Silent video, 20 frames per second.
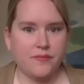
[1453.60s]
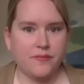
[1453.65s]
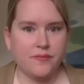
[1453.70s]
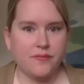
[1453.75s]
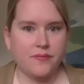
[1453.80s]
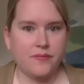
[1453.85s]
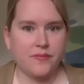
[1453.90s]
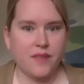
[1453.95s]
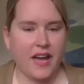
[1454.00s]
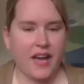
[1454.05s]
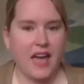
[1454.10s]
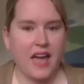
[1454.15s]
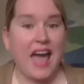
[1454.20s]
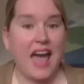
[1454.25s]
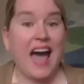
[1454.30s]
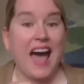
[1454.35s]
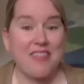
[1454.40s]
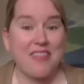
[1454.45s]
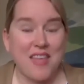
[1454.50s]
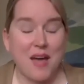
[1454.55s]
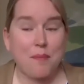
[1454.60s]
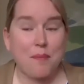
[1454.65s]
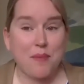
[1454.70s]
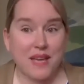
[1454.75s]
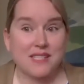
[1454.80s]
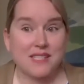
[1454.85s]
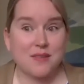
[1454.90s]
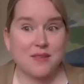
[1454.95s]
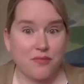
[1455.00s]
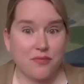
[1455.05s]
Like, and that
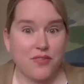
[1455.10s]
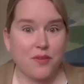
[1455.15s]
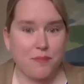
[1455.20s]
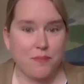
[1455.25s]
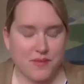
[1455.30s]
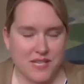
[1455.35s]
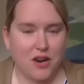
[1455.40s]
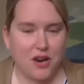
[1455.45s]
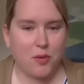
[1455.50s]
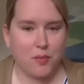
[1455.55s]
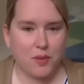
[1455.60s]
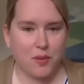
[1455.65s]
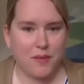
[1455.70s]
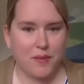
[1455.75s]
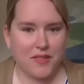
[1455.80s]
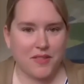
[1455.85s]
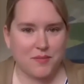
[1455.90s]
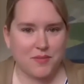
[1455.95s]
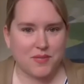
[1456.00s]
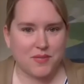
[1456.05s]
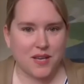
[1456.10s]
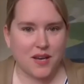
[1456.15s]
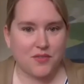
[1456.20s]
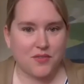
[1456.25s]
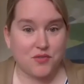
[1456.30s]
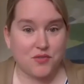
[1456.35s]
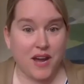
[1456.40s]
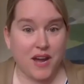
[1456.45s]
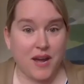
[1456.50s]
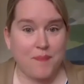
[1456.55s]
makes them feel terrible about
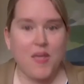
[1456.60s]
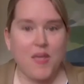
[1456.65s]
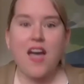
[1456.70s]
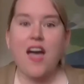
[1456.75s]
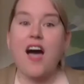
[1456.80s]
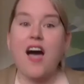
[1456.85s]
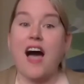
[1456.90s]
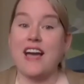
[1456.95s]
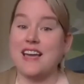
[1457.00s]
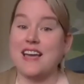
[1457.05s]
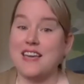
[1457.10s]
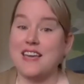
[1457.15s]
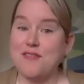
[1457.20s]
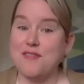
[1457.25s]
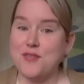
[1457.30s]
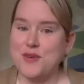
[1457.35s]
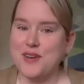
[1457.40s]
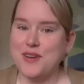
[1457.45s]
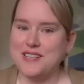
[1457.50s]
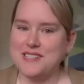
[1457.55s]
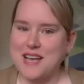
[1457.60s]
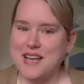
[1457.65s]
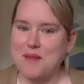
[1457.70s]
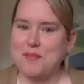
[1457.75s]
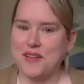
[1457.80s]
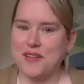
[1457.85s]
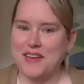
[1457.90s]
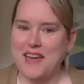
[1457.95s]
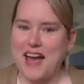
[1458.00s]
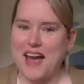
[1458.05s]
themselves, right? I can give you an
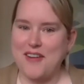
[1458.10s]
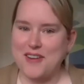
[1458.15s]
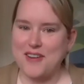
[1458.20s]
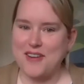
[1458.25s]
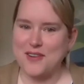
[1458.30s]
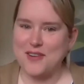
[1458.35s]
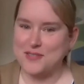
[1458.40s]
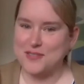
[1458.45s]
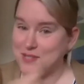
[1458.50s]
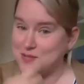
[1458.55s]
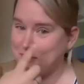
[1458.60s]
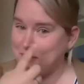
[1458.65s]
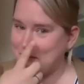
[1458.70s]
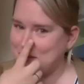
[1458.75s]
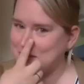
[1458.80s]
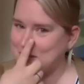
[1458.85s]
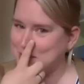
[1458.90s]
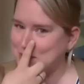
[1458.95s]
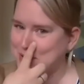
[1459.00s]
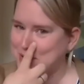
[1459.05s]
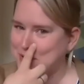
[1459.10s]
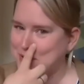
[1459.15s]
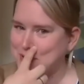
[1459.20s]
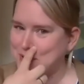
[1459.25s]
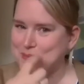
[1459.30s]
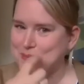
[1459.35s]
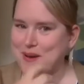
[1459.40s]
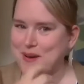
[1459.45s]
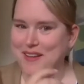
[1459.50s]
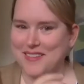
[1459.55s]
example, and Carrie knows this one because we
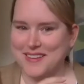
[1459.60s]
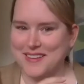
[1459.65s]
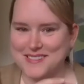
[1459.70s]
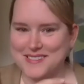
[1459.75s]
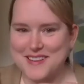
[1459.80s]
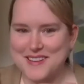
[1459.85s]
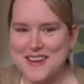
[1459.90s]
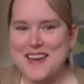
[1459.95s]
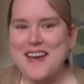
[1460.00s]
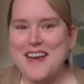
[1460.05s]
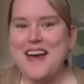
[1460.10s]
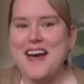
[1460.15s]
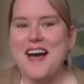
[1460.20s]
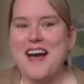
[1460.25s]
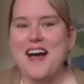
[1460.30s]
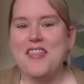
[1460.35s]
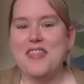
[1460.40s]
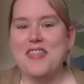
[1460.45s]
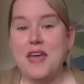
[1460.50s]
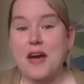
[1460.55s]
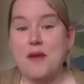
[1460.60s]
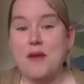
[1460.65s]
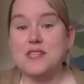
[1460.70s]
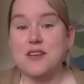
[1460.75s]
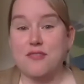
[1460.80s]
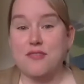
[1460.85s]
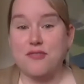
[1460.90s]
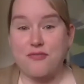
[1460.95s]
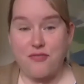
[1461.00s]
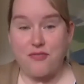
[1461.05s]
talked about this. There was
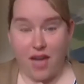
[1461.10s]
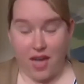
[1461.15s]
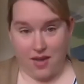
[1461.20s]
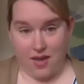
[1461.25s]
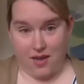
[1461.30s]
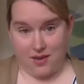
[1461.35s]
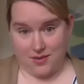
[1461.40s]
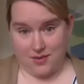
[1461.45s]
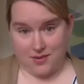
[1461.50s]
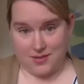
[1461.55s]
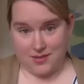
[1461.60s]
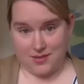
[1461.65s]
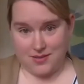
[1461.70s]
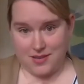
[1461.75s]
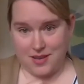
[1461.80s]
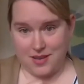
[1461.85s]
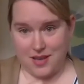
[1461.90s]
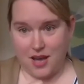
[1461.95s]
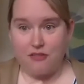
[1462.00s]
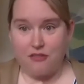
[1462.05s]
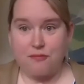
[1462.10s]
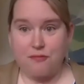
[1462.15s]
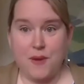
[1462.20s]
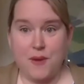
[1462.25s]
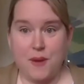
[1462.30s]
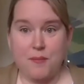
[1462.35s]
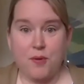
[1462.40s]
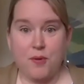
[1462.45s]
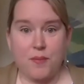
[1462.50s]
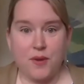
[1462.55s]
a phase of
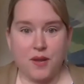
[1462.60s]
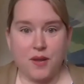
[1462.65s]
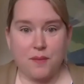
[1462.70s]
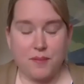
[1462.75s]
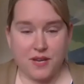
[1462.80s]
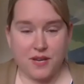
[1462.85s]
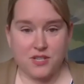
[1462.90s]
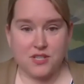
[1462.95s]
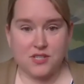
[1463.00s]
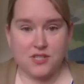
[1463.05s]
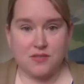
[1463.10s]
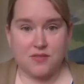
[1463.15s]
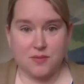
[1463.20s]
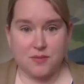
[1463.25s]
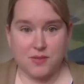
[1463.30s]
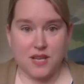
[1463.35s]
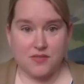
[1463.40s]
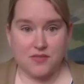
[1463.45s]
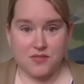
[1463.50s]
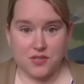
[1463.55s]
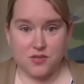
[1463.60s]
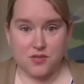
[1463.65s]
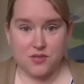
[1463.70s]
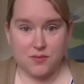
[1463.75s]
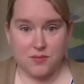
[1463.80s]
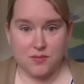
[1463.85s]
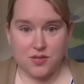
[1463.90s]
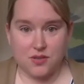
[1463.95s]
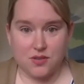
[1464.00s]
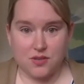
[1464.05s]
people putting pictures of themselves in
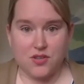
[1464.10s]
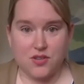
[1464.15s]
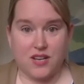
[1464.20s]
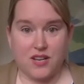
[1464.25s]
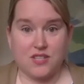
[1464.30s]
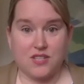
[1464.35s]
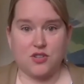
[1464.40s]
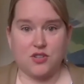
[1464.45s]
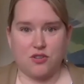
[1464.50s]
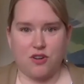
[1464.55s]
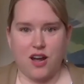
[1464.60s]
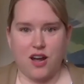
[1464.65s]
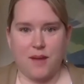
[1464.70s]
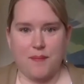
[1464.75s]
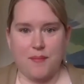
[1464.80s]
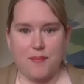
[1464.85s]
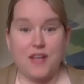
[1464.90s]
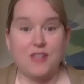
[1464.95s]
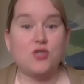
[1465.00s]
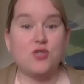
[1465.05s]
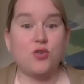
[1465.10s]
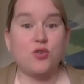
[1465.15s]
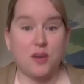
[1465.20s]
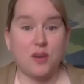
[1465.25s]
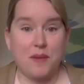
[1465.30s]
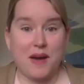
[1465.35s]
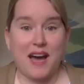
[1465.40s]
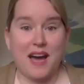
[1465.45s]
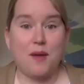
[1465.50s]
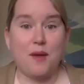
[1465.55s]
swimsuits on Instagram and talking
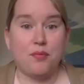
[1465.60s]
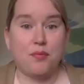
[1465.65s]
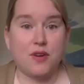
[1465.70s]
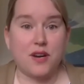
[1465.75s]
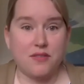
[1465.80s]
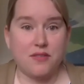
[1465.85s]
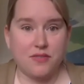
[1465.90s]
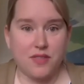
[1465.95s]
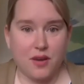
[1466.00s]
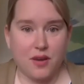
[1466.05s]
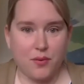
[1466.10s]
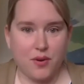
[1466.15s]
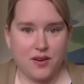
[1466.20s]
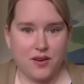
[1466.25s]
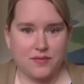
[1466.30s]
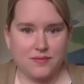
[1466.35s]
about how brave they were,